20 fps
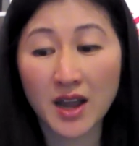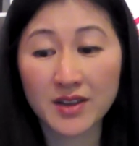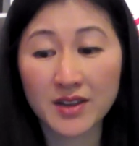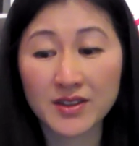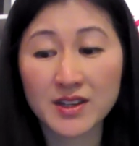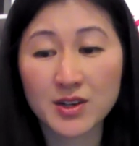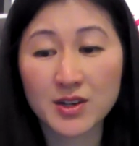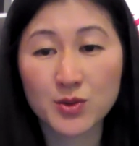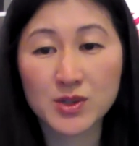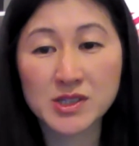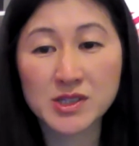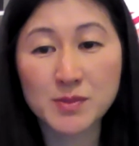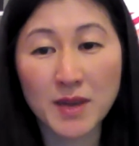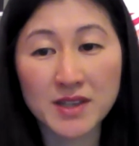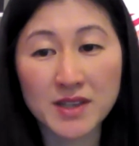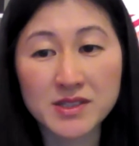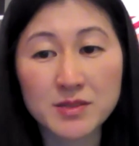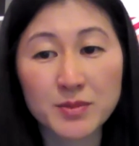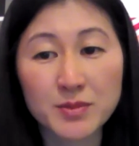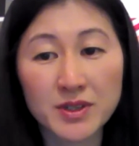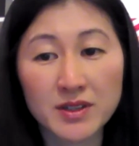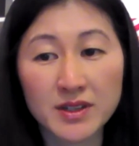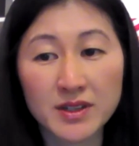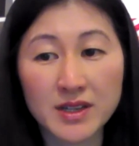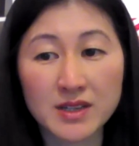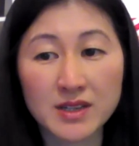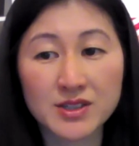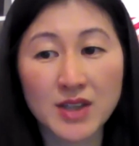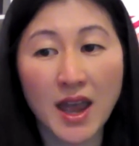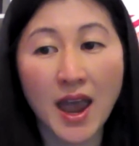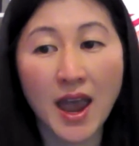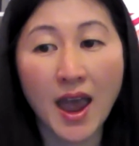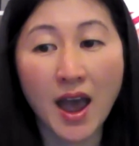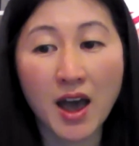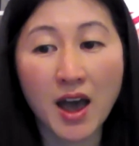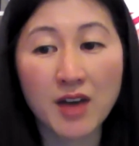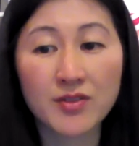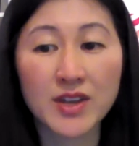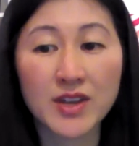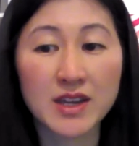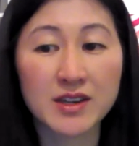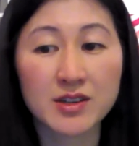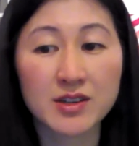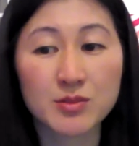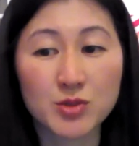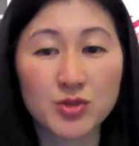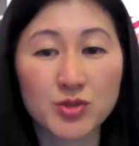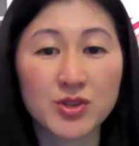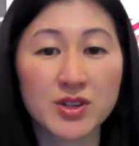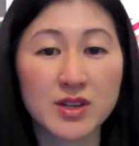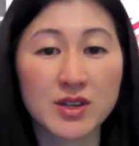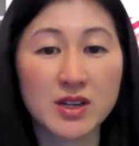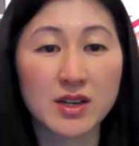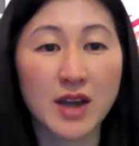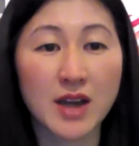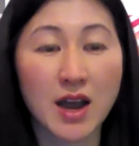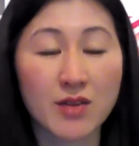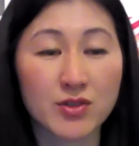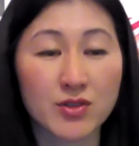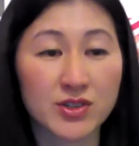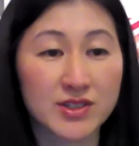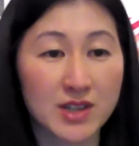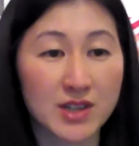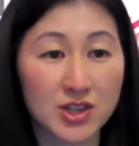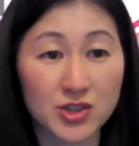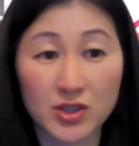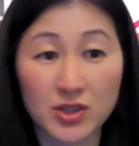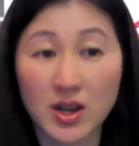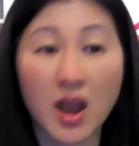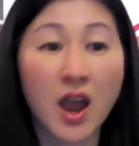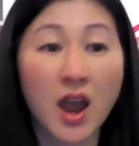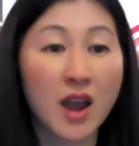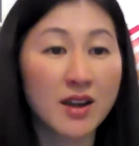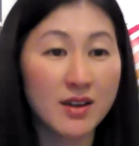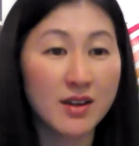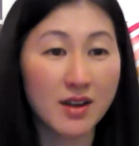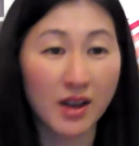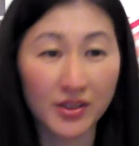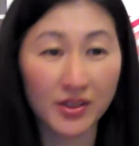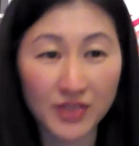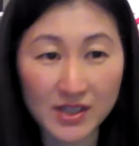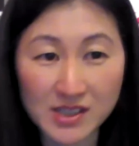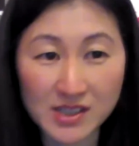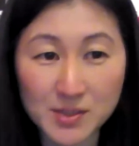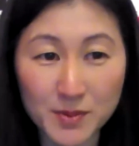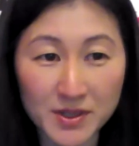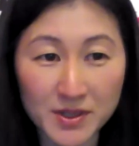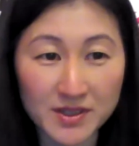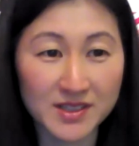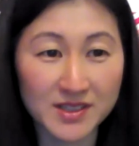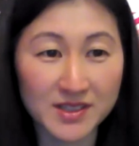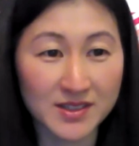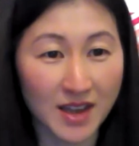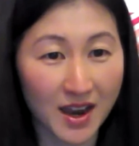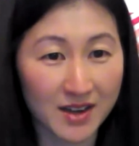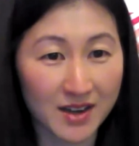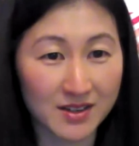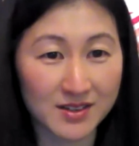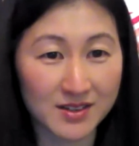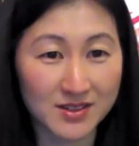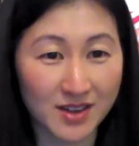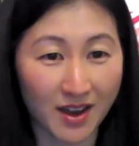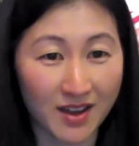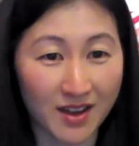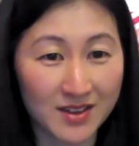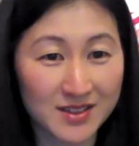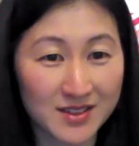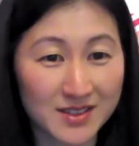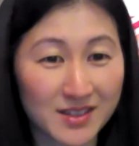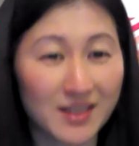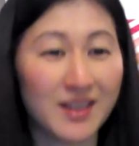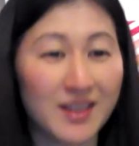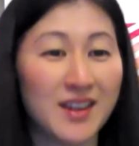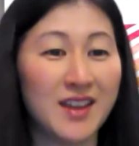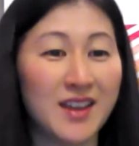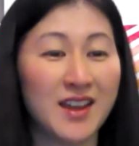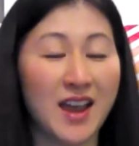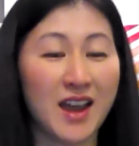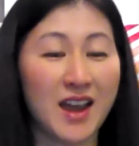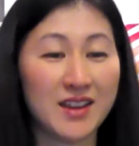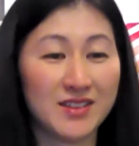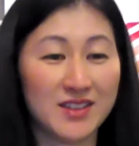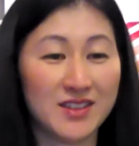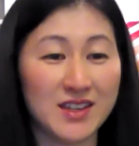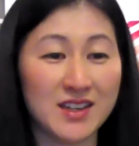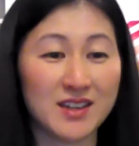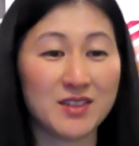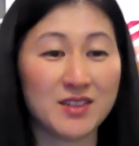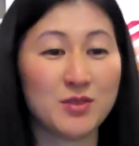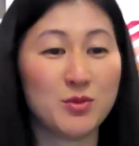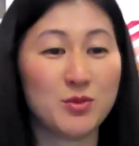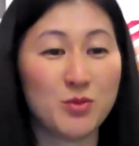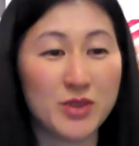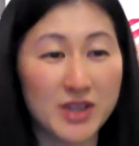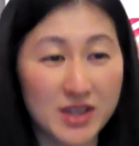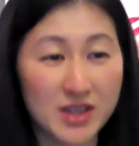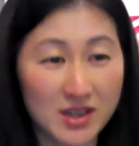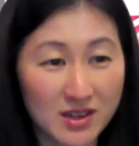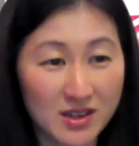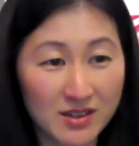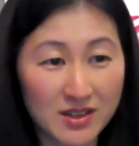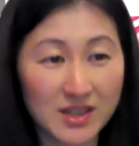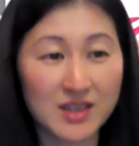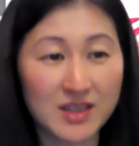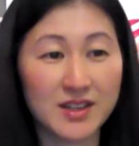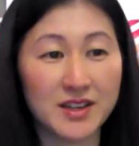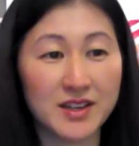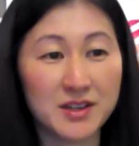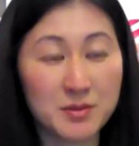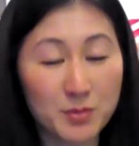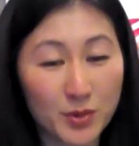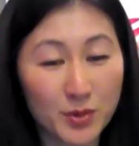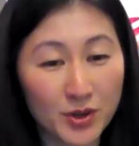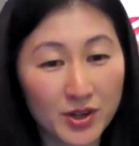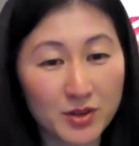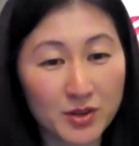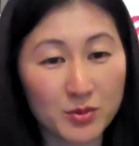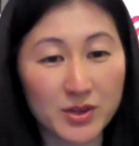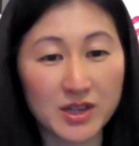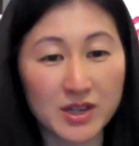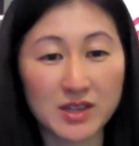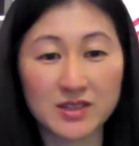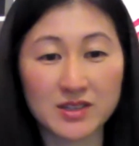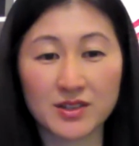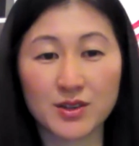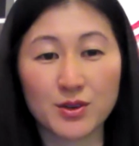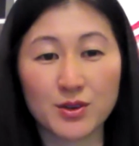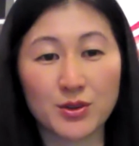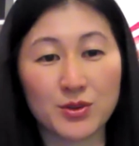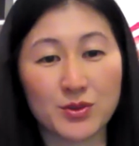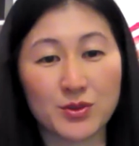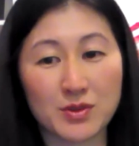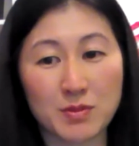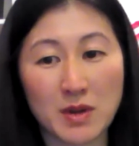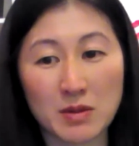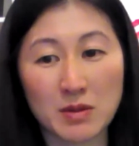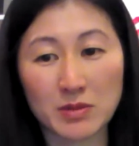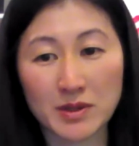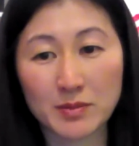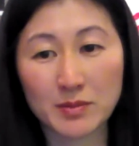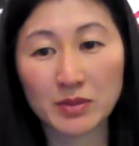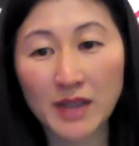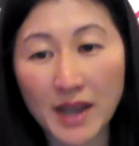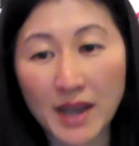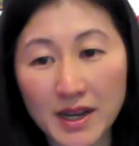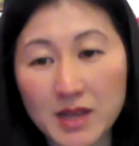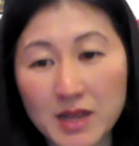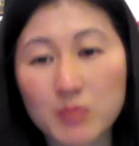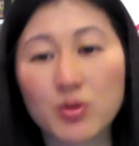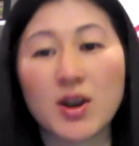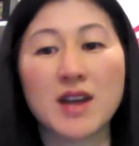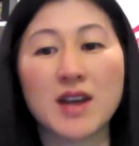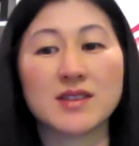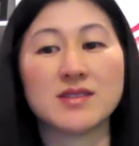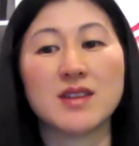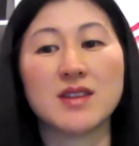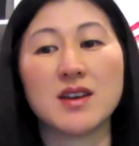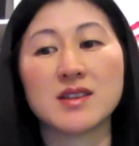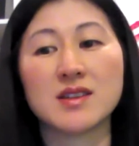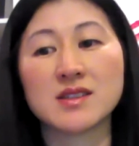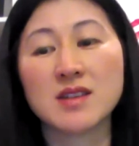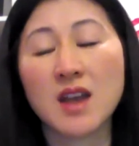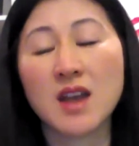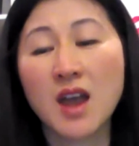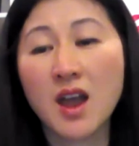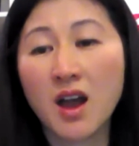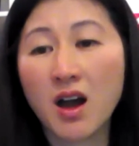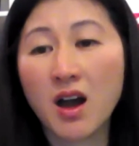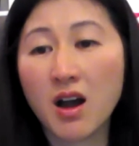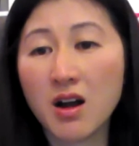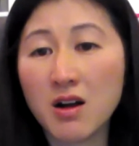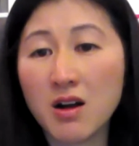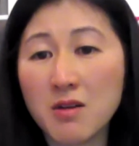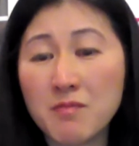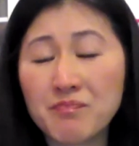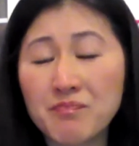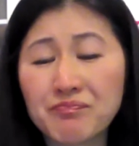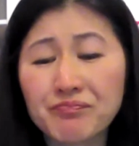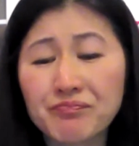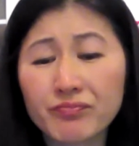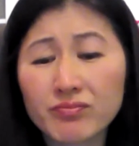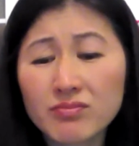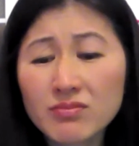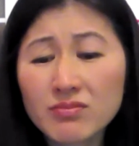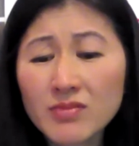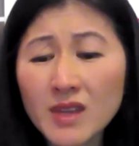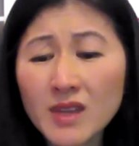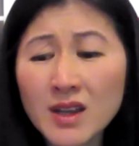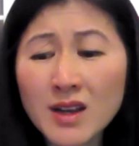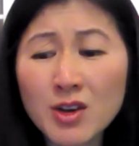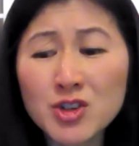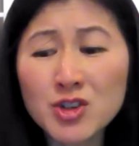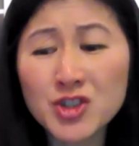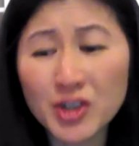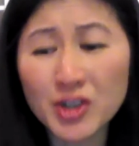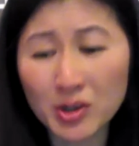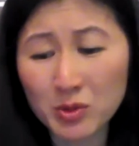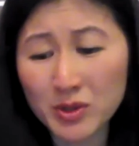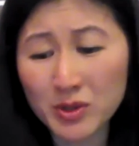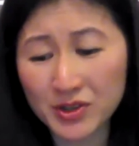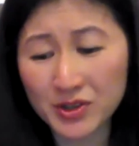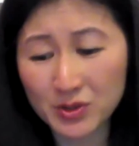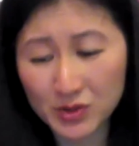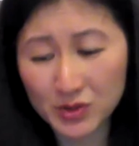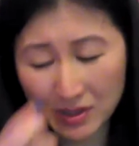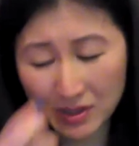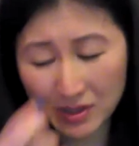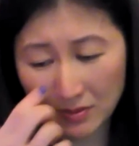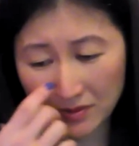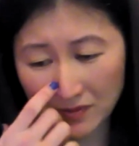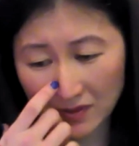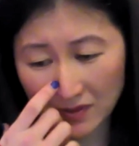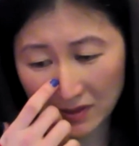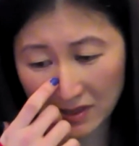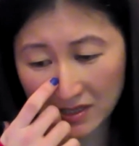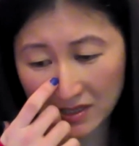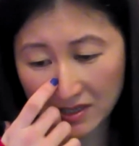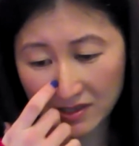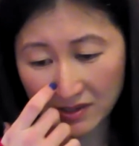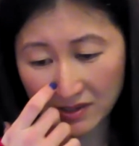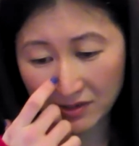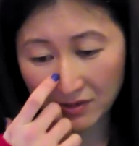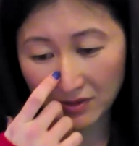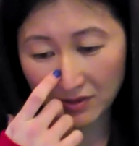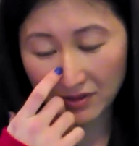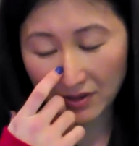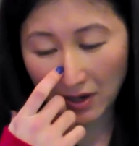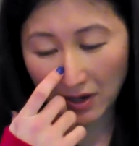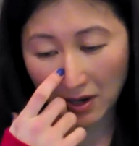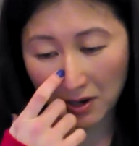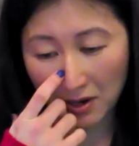I think, a responsibility to have a community conversation. Nothing's been decided yet. I think we need input. We need to go through the public planning process. And I'll share with you some of the key